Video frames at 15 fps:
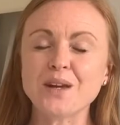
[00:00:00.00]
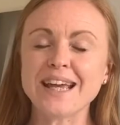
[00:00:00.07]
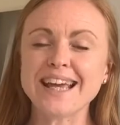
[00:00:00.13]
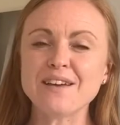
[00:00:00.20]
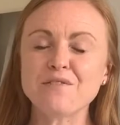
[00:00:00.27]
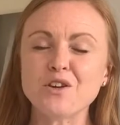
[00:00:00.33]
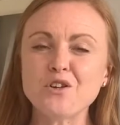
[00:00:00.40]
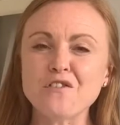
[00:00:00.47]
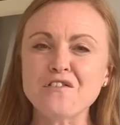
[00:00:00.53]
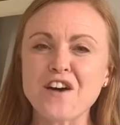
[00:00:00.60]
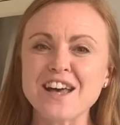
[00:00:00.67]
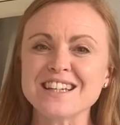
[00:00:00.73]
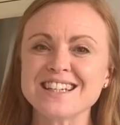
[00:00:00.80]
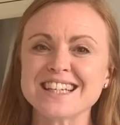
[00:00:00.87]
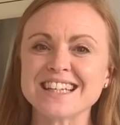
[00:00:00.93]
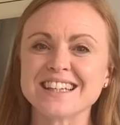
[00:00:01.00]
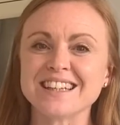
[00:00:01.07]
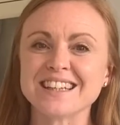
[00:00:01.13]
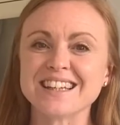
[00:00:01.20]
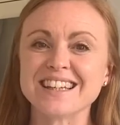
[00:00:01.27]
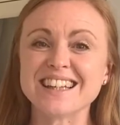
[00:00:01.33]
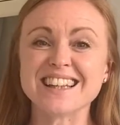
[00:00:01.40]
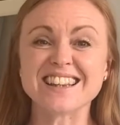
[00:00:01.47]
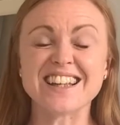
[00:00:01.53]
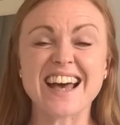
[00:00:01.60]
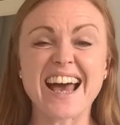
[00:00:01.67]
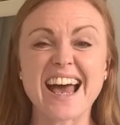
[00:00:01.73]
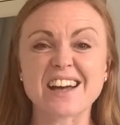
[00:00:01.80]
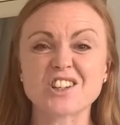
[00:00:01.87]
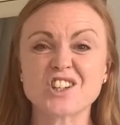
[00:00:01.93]
if you're finding that
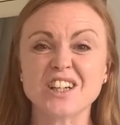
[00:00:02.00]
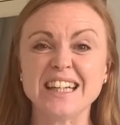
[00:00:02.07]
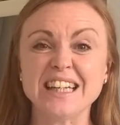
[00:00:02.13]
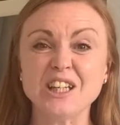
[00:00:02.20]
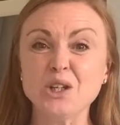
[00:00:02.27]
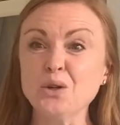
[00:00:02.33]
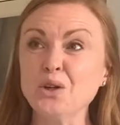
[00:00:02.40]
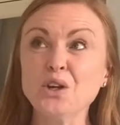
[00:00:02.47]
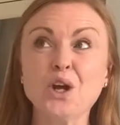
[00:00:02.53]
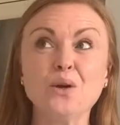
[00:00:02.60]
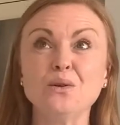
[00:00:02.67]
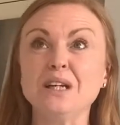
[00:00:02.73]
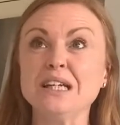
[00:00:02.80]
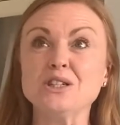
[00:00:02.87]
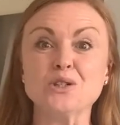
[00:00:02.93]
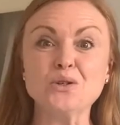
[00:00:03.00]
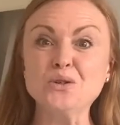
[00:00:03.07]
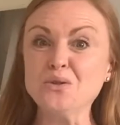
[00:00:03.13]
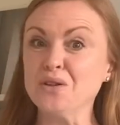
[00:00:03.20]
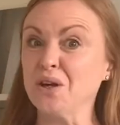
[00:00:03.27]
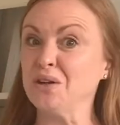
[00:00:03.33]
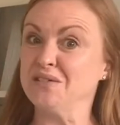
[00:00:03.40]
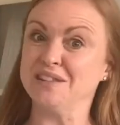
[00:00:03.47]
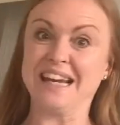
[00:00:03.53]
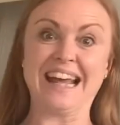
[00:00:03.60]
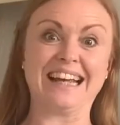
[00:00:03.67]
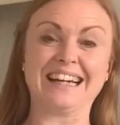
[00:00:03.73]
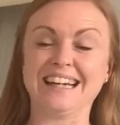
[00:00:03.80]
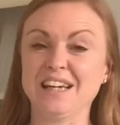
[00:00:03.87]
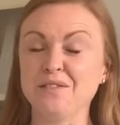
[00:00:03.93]
actually you can only do those
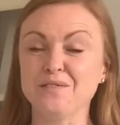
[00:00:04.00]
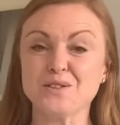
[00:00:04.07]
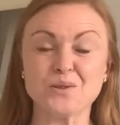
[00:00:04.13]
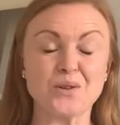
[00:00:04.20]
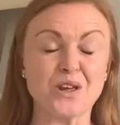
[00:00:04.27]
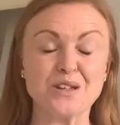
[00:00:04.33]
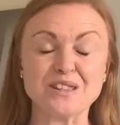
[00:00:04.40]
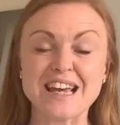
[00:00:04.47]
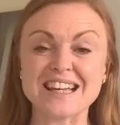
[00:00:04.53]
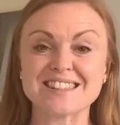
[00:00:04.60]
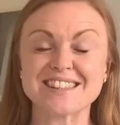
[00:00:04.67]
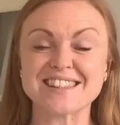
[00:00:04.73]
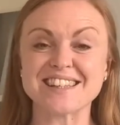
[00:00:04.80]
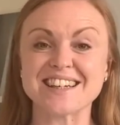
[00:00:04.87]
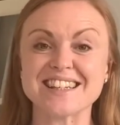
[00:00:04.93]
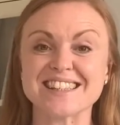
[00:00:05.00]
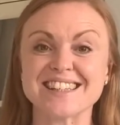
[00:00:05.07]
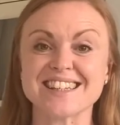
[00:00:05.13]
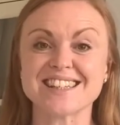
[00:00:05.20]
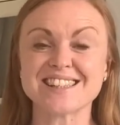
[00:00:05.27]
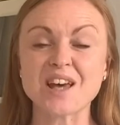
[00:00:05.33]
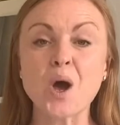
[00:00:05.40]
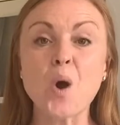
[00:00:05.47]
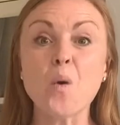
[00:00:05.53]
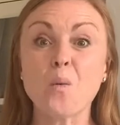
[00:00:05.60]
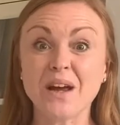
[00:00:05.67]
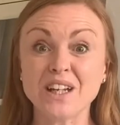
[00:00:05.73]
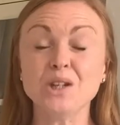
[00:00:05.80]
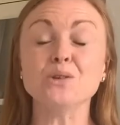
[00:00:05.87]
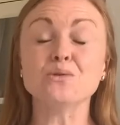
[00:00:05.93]
leg lifts or those exercises
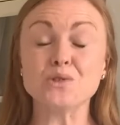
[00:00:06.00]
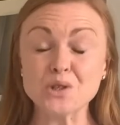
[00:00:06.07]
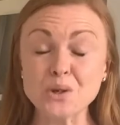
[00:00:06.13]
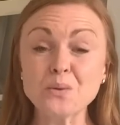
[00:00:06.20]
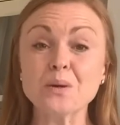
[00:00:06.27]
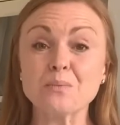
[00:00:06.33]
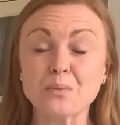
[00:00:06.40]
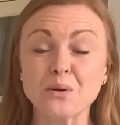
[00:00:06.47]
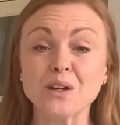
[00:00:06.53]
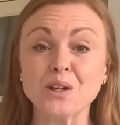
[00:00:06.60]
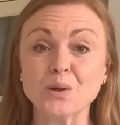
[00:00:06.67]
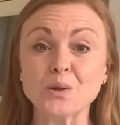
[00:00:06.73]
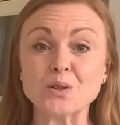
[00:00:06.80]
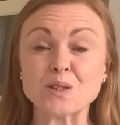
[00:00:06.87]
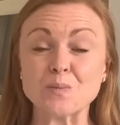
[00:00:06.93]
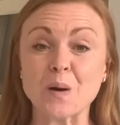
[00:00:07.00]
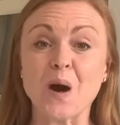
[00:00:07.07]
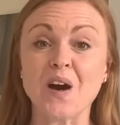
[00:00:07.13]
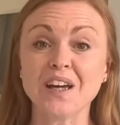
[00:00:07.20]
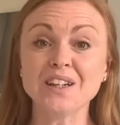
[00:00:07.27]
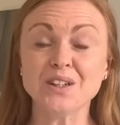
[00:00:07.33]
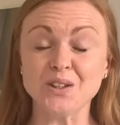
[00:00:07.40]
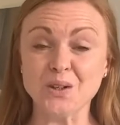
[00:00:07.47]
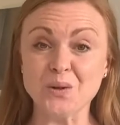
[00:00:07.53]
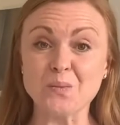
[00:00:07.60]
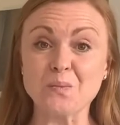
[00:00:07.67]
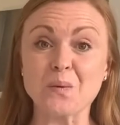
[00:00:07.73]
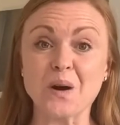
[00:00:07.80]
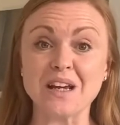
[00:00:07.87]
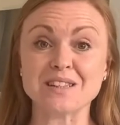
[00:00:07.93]
when you do imprint your spine and you
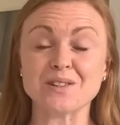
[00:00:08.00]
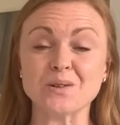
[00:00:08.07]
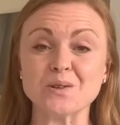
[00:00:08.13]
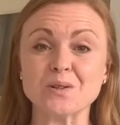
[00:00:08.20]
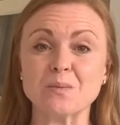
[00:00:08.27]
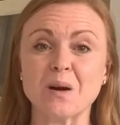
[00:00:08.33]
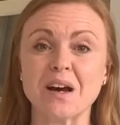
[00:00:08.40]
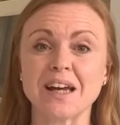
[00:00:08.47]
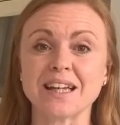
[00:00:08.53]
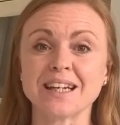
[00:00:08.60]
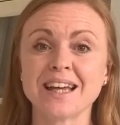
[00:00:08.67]
brace your spine,